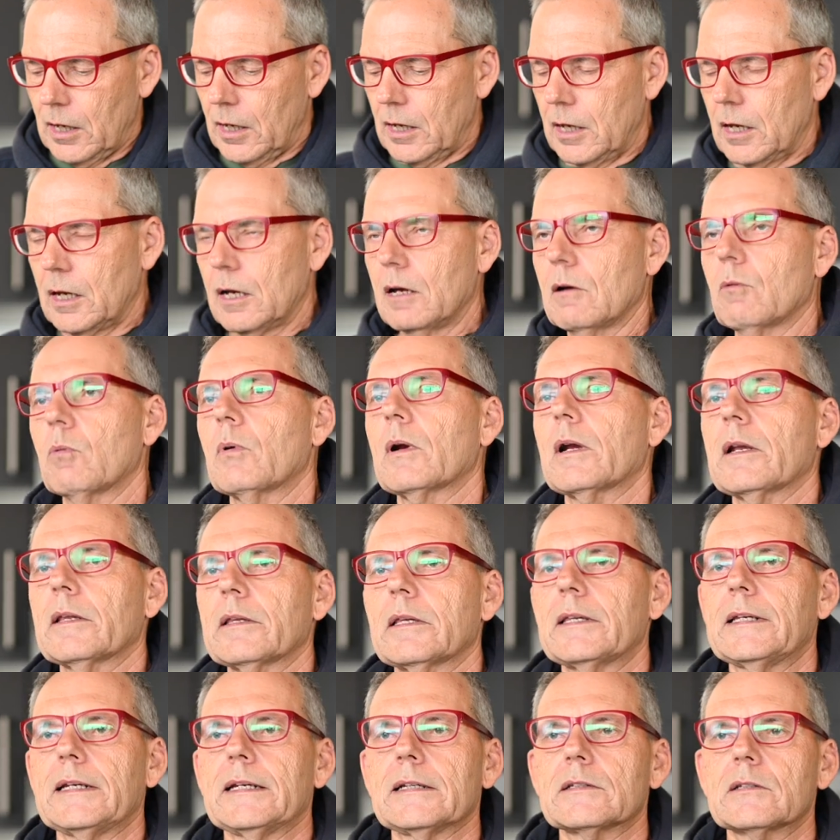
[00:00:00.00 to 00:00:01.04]
What other
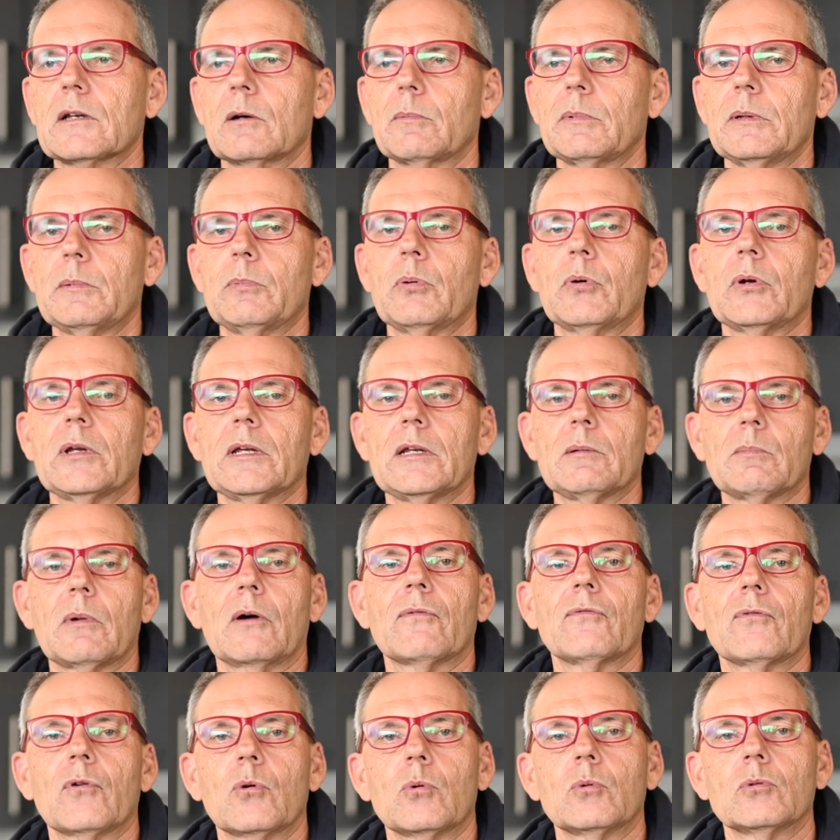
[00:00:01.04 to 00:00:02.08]
things? I'll be putting in my
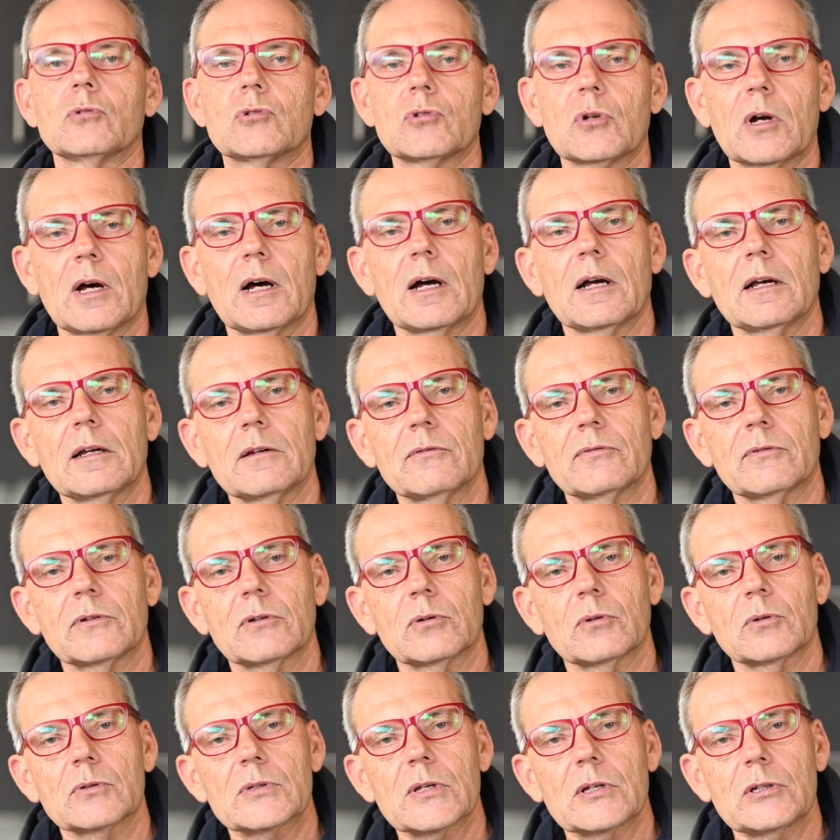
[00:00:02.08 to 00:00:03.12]
four-wheel drive and
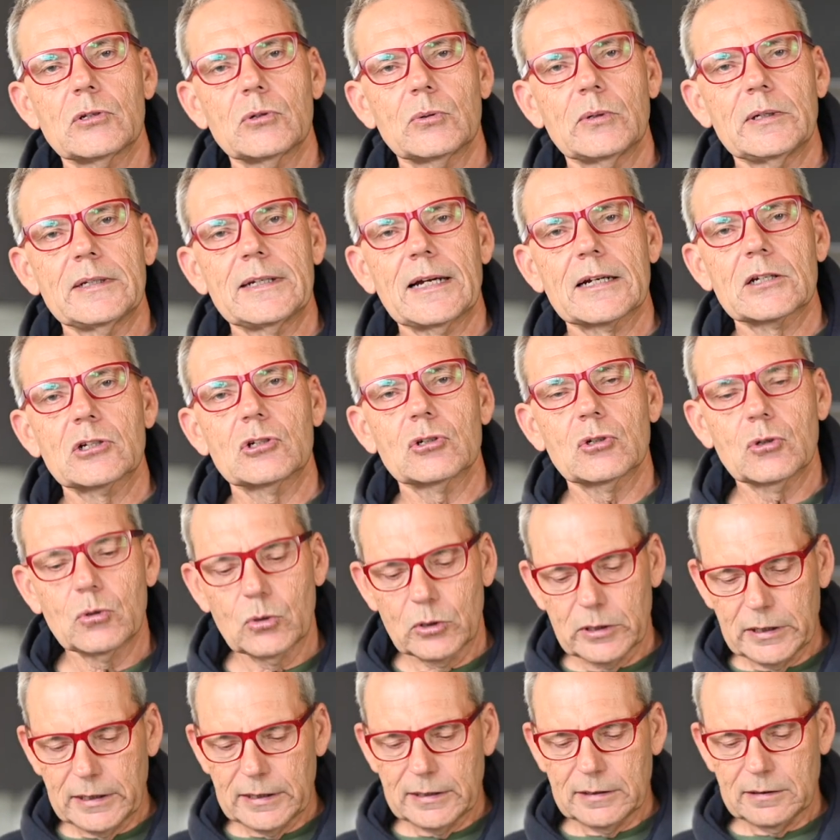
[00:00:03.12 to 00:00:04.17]
also do induction
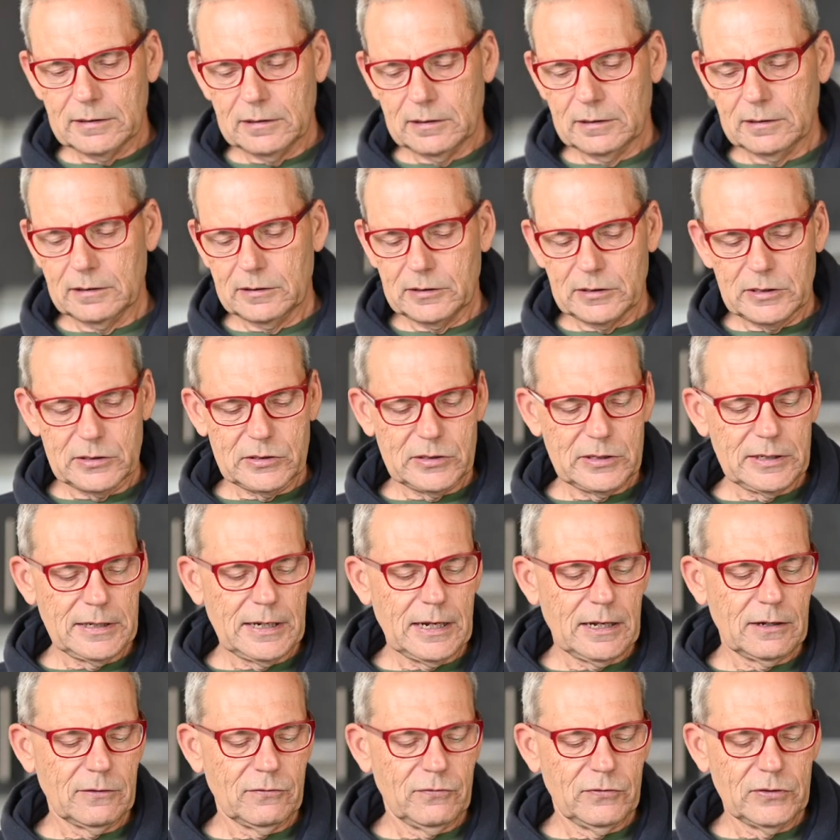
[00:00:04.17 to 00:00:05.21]
cooking. Let's just see
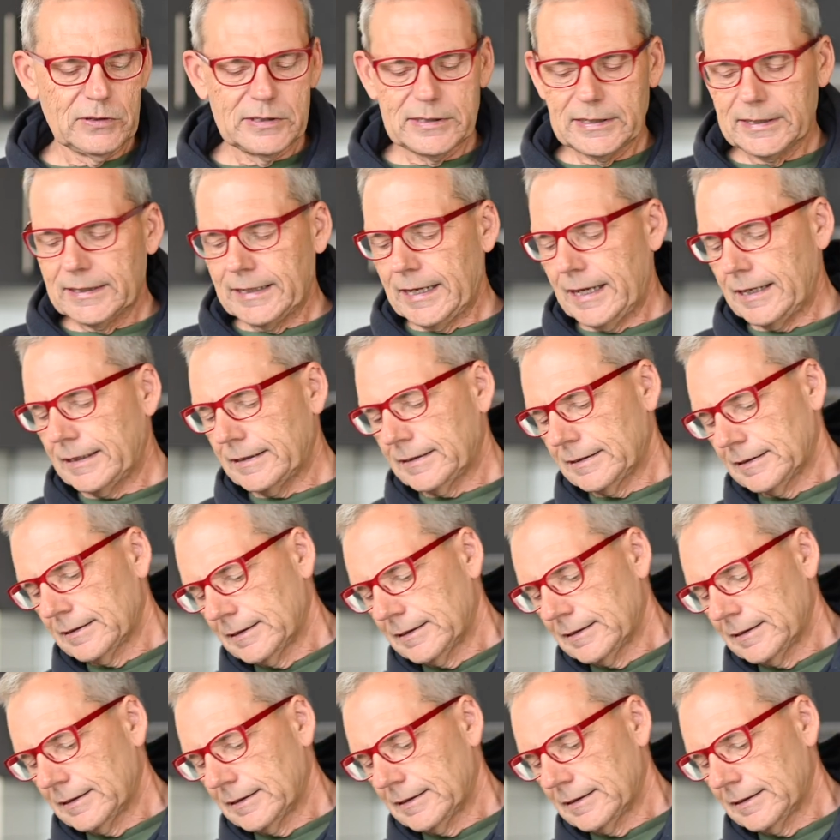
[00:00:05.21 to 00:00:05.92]
how it fits in that.